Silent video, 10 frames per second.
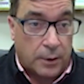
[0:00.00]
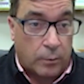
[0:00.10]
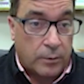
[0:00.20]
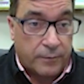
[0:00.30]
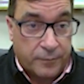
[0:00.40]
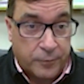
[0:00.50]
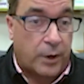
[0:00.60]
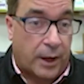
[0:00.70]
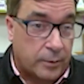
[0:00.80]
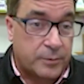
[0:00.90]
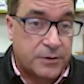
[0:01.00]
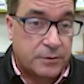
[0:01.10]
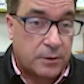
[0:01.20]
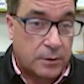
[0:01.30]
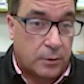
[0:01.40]
food items,
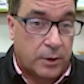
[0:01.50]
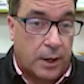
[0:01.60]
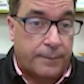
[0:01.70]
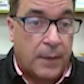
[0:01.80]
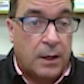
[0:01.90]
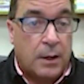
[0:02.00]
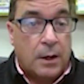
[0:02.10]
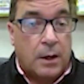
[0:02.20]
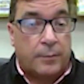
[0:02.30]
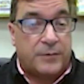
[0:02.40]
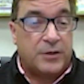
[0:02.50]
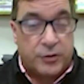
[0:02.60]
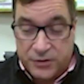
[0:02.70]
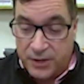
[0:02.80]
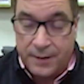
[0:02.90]
okay. Did
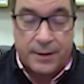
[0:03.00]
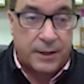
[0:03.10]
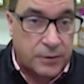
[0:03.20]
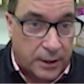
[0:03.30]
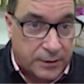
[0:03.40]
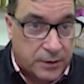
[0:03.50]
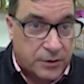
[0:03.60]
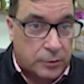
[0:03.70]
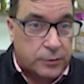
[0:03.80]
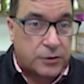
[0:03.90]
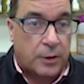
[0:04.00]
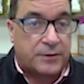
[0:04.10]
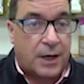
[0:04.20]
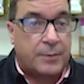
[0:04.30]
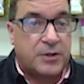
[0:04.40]
you say that is it loose all
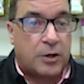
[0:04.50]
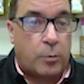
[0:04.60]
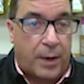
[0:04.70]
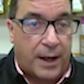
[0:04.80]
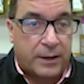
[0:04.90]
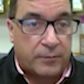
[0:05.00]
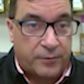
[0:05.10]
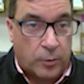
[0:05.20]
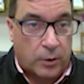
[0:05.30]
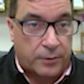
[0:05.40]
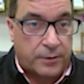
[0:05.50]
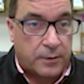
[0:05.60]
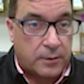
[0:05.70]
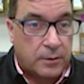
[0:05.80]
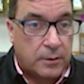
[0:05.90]
the time? Does it go back and forth?
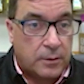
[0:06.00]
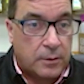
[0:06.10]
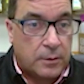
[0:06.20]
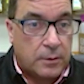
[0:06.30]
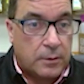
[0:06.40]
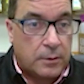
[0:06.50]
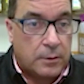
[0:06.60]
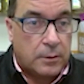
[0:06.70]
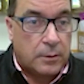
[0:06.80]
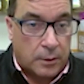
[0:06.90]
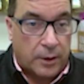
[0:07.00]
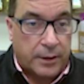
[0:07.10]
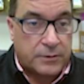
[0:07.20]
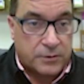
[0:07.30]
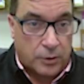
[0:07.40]
All
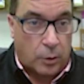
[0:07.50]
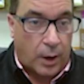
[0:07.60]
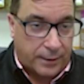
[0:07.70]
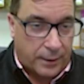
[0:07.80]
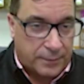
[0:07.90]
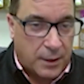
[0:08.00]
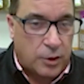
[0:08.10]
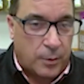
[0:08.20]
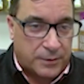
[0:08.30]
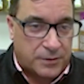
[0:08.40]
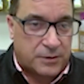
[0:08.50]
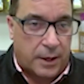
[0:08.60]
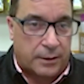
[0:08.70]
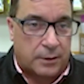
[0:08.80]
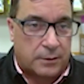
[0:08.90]
right, so I think you had
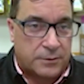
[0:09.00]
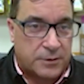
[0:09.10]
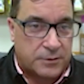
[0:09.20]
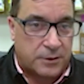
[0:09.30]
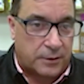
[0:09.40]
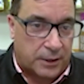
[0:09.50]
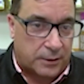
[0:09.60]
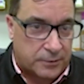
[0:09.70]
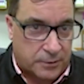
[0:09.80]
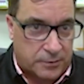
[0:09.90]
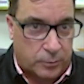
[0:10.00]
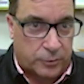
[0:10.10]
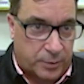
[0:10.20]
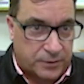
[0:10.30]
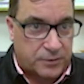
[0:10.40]
said consistently inconsistent,
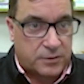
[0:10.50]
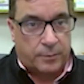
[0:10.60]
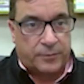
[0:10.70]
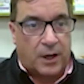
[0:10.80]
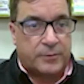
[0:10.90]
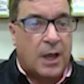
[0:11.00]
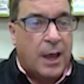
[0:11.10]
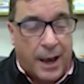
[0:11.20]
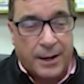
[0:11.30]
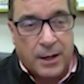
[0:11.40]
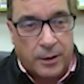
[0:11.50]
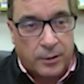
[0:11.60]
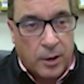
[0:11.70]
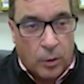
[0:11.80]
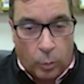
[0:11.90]
which means sometimes,
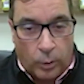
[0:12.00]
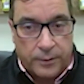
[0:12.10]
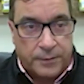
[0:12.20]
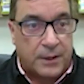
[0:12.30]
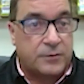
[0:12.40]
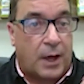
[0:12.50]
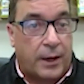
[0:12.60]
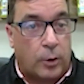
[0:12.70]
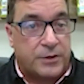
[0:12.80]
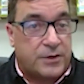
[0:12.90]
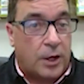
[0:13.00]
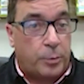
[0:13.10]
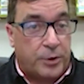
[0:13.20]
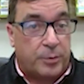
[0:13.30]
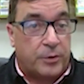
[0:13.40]
and one of the things I always tell
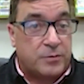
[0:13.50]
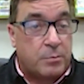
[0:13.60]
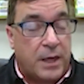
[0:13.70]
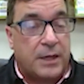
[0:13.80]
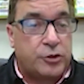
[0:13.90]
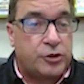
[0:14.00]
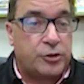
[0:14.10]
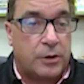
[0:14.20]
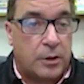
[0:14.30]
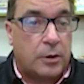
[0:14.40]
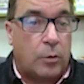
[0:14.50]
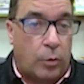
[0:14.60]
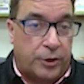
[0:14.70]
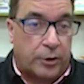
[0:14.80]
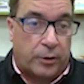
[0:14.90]
people is make sure
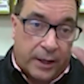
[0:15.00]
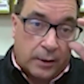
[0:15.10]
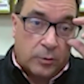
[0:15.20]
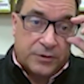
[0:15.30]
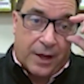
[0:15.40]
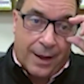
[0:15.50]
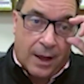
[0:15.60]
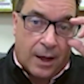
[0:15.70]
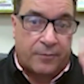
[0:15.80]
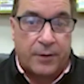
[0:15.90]
when your animals have